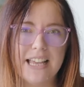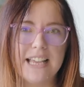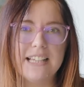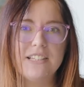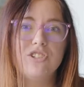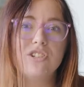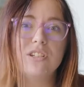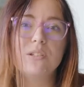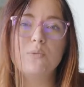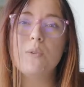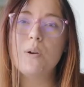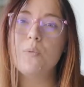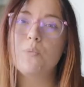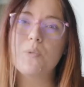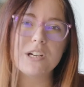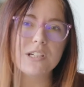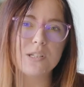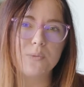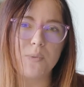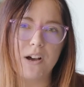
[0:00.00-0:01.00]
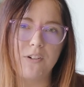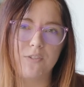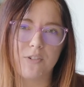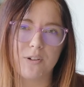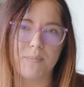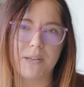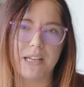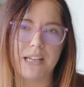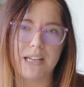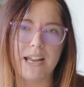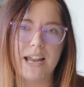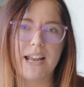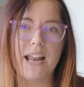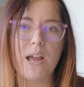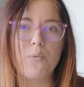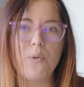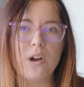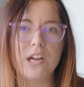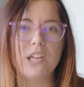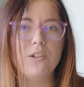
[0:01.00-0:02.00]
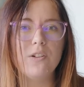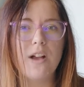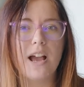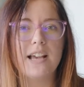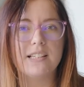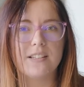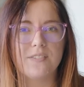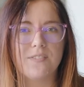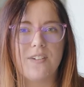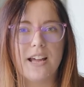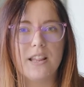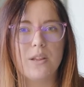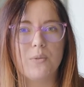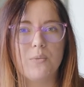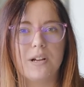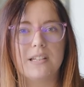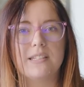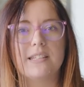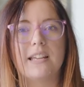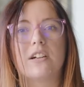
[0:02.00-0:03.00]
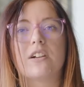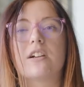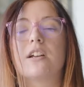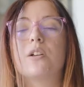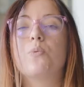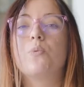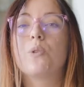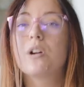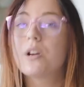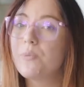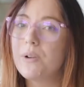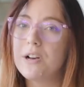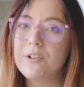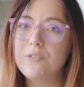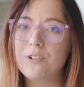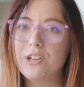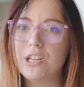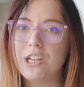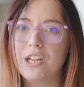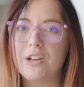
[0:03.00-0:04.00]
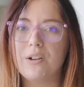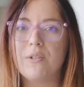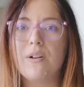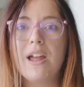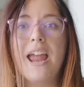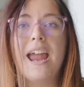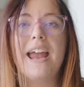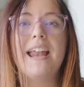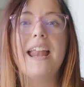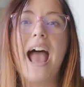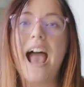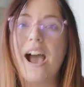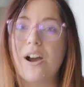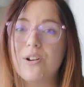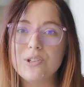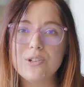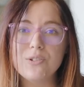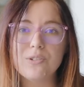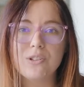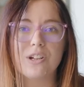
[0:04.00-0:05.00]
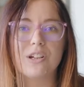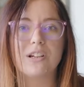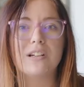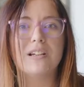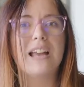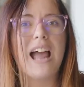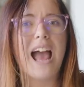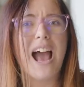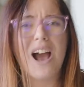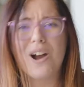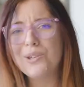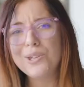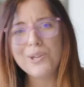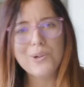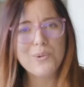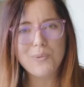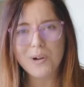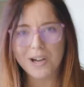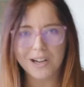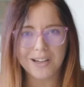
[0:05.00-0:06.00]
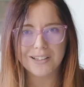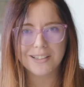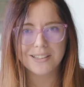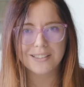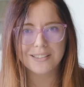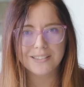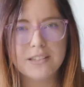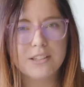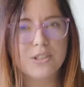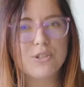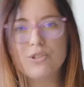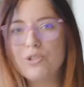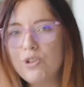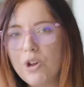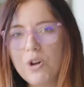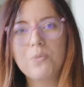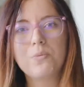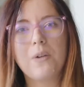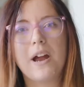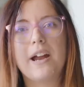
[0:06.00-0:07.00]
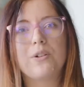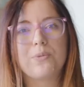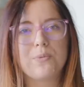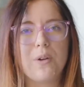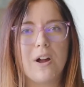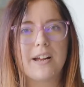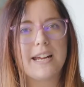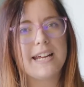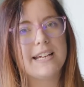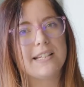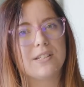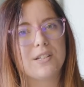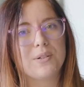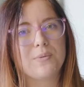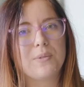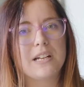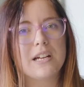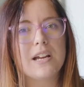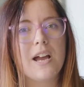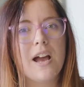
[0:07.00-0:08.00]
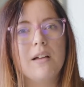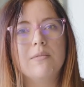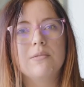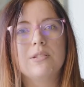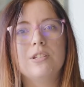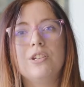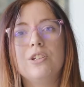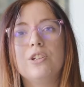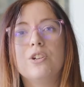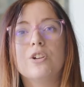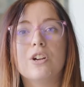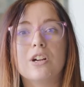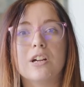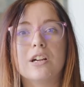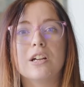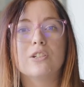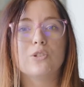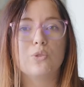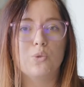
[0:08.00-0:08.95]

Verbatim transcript: It's just what works well for me. And I want you guys to find the ones that are gonna work well for you and how you learn and how you work. There's no right or wrong answer when it comes to your